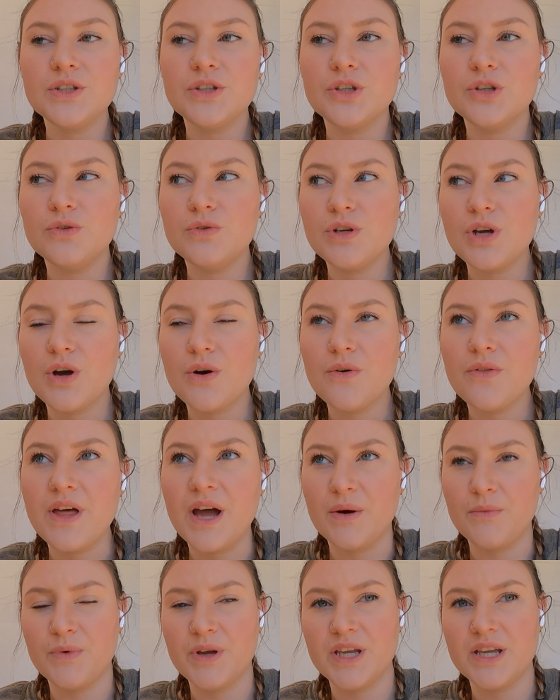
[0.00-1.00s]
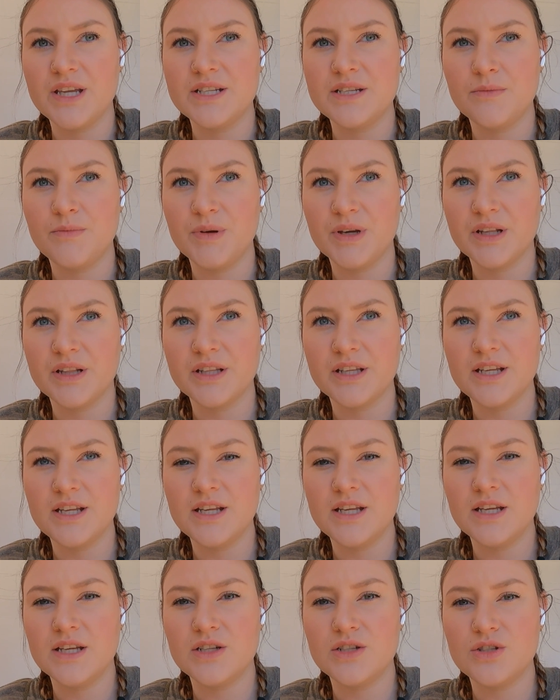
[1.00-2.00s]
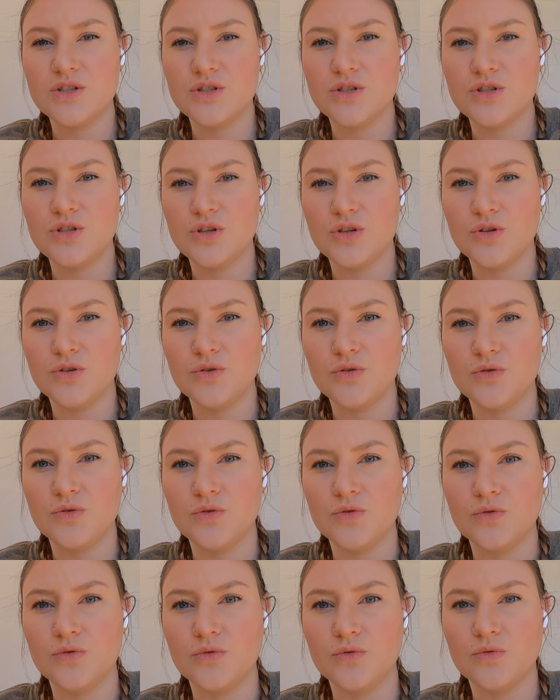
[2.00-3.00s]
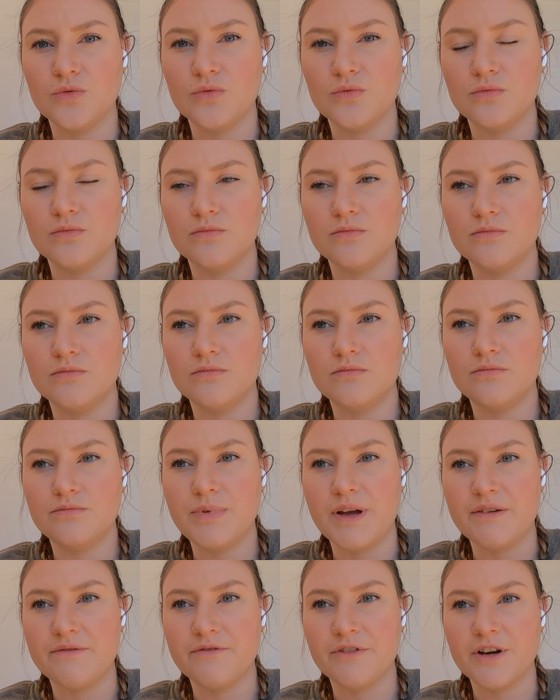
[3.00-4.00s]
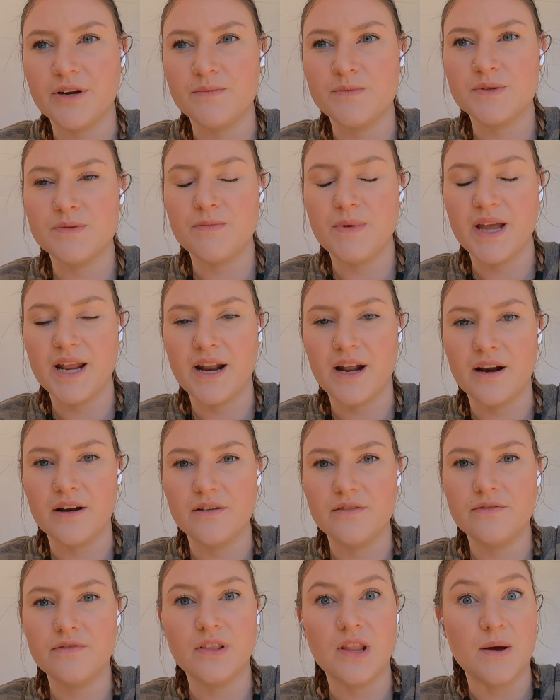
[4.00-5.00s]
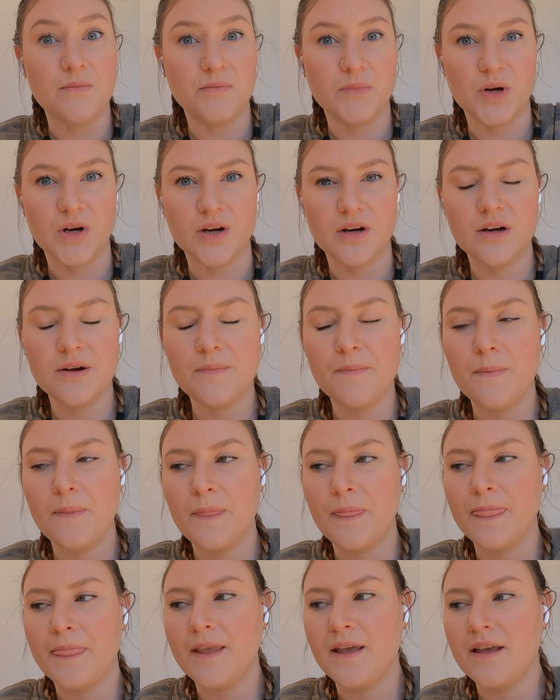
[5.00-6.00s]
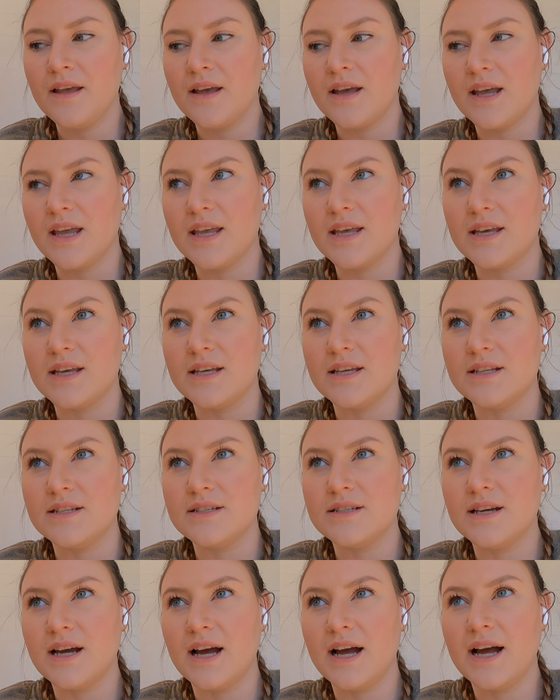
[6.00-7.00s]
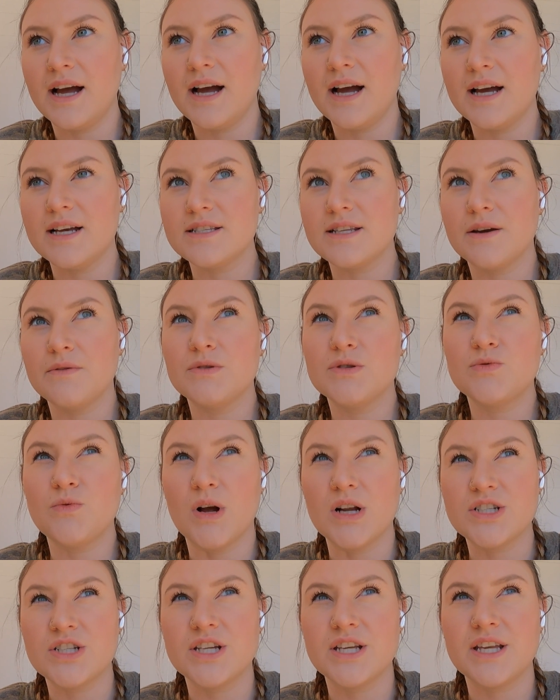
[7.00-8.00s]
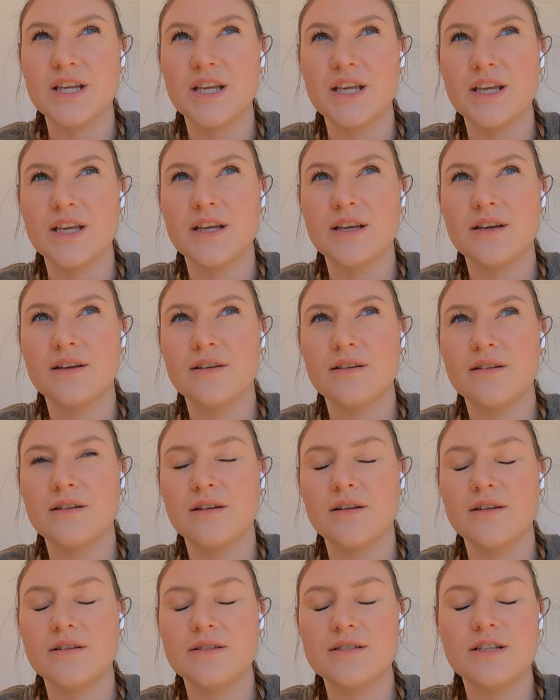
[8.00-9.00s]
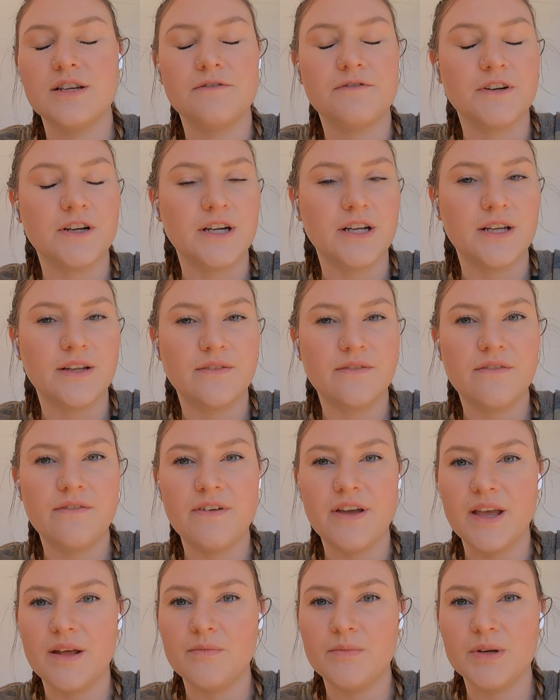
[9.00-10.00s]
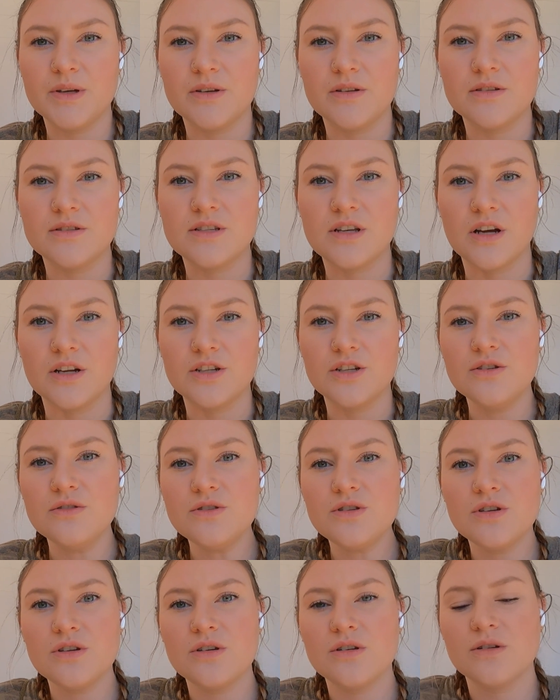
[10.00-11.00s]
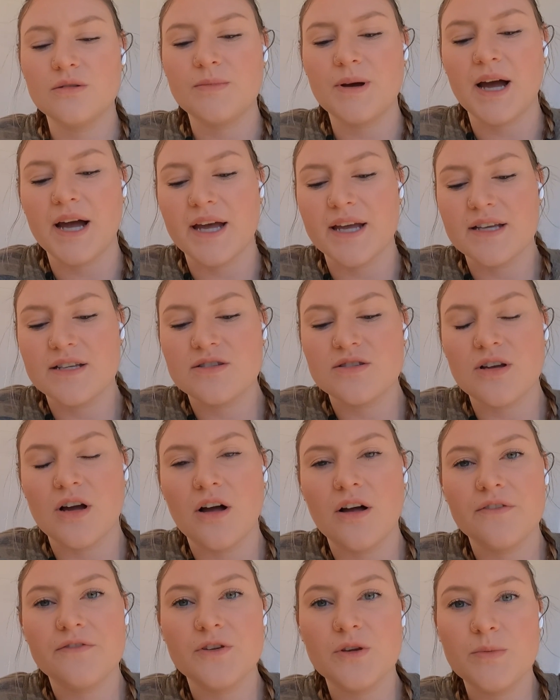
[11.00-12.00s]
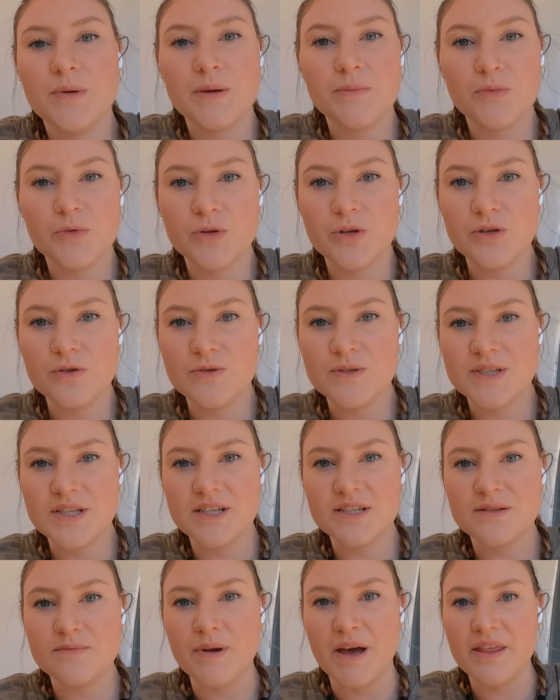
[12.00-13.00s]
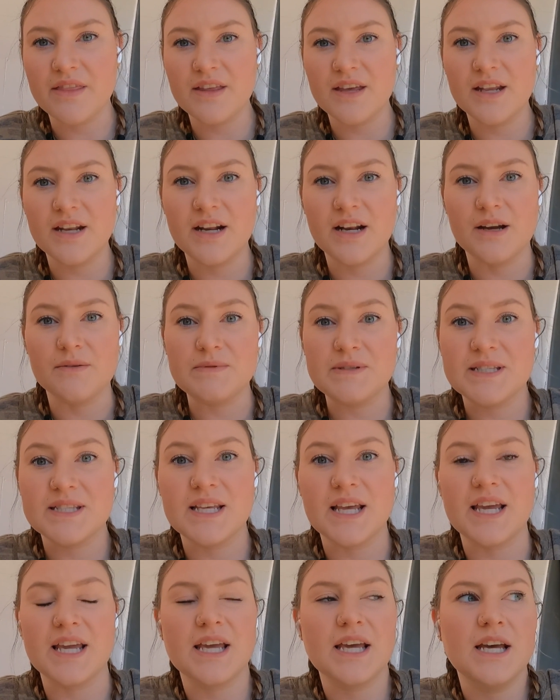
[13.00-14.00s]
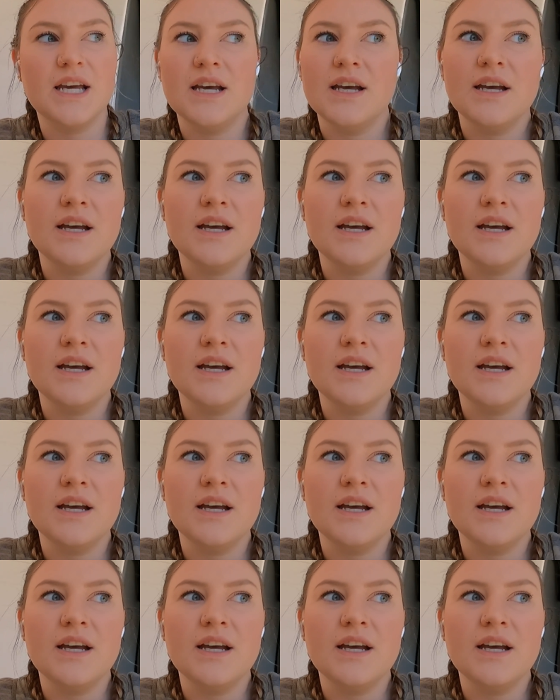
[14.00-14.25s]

you know that we typically do bed frames made out of lumber. And as I was watching different van builds on YouTube, I saw a few people use this method and I was like,